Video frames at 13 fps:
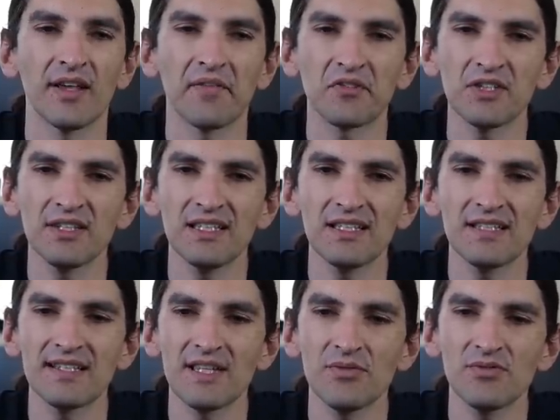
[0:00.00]
Everything
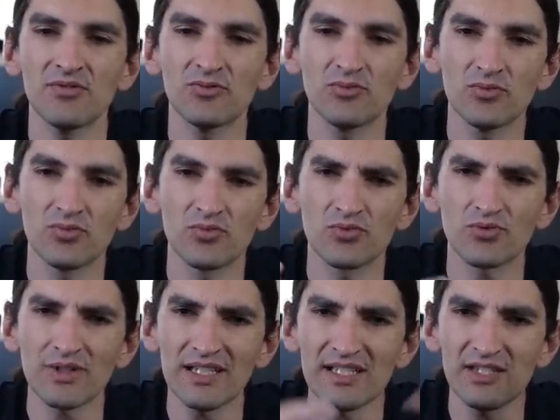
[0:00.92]
sounds really